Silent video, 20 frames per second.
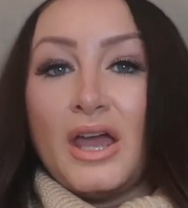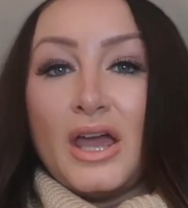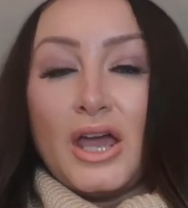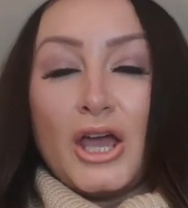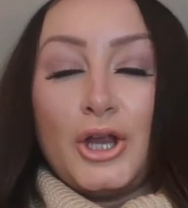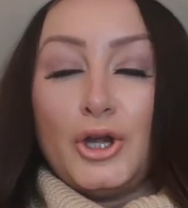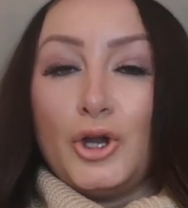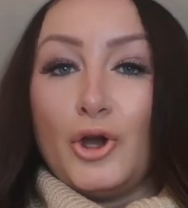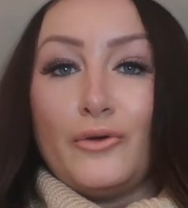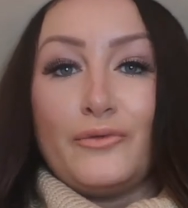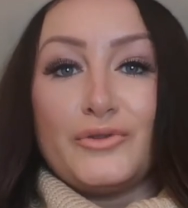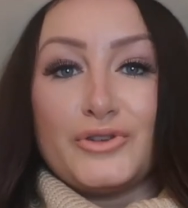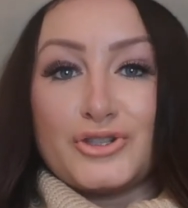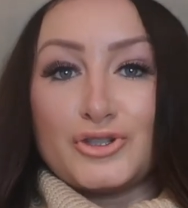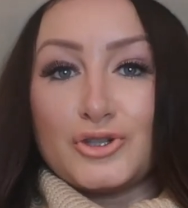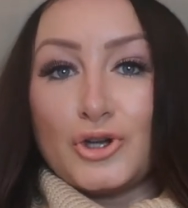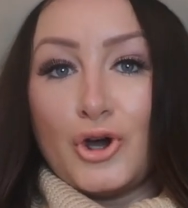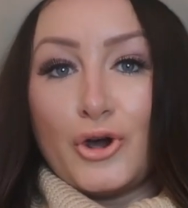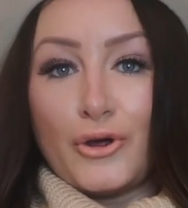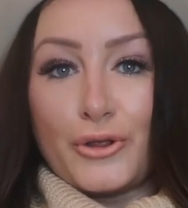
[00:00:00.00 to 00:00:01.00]
and other
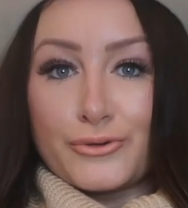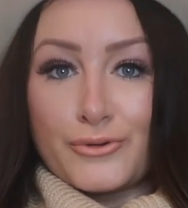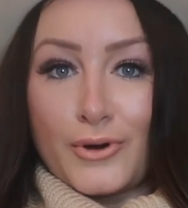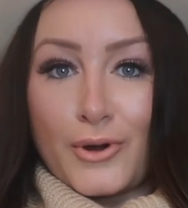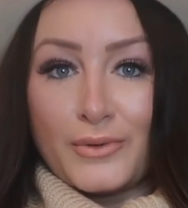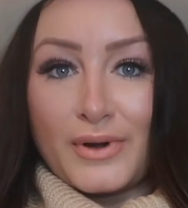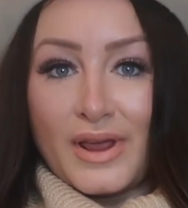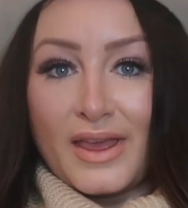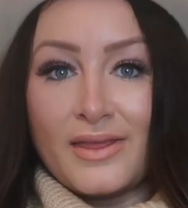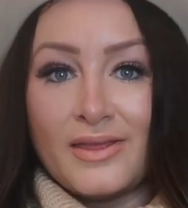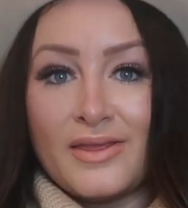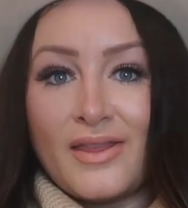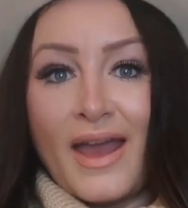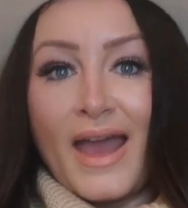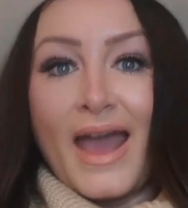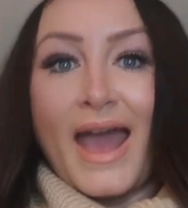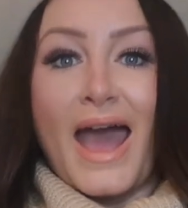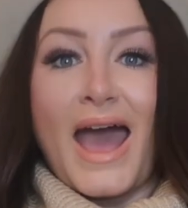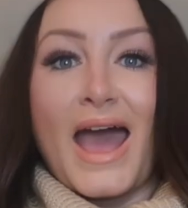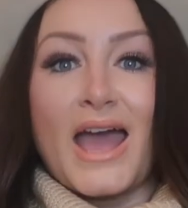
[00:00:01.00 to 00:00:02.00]
store thrown in
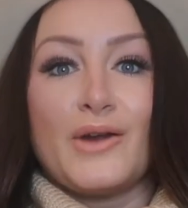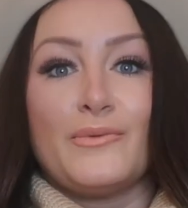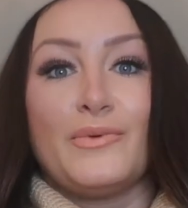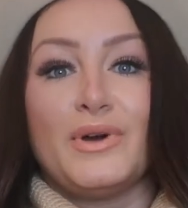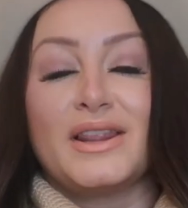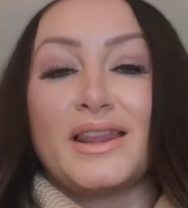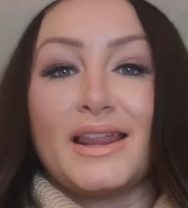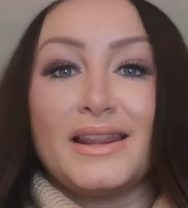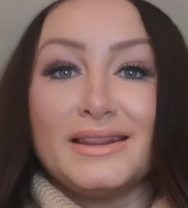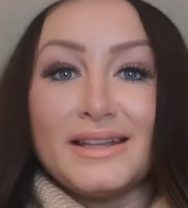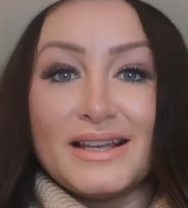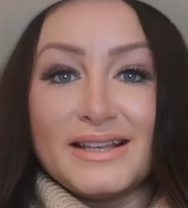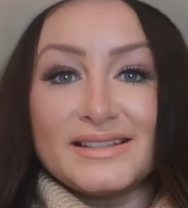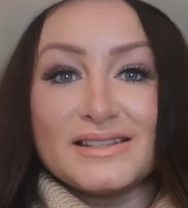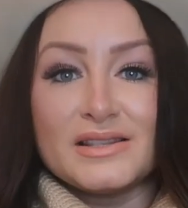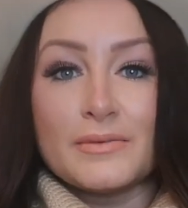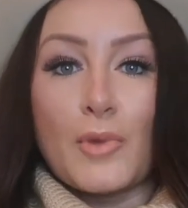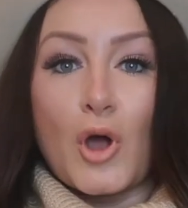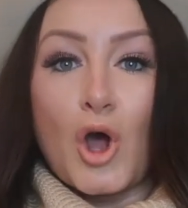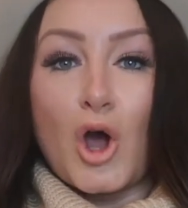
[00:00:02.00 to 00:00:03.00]
there. I will list
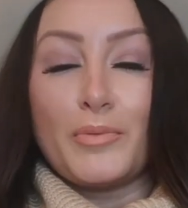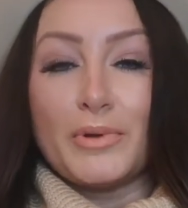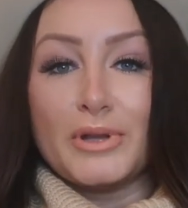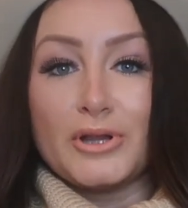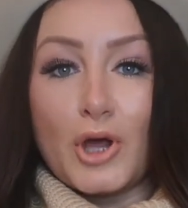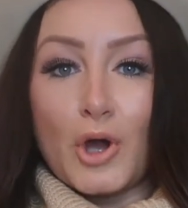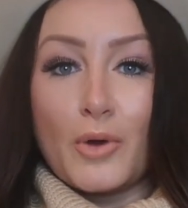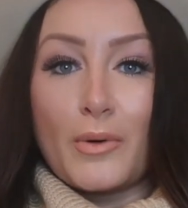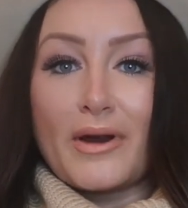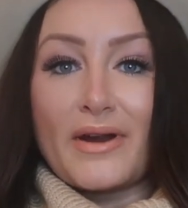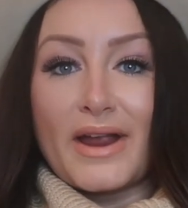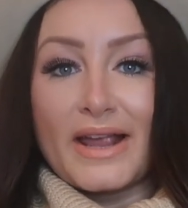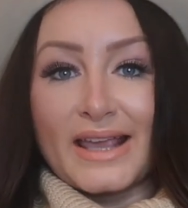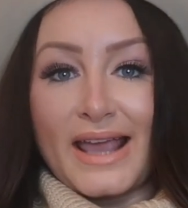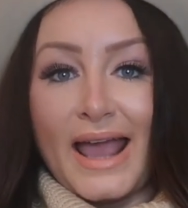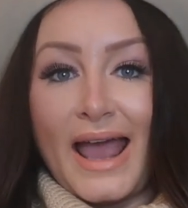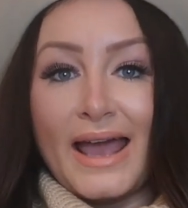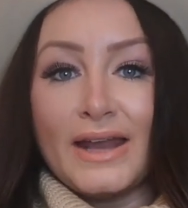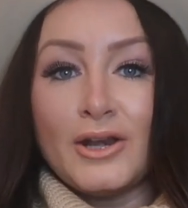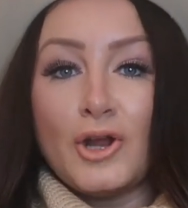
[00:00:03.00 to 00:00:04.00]
them all below where I
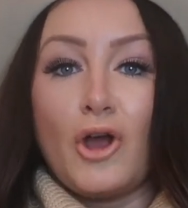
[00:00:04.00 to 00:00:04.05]
can.